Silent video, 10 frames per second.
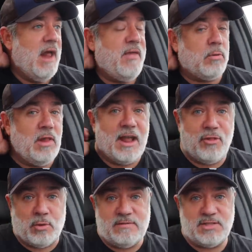And they were like
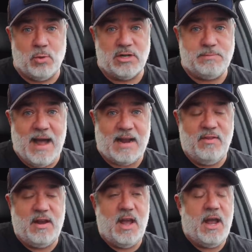thrift stores back
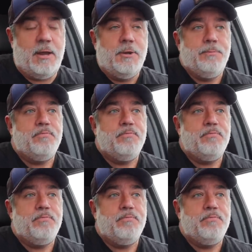in the day.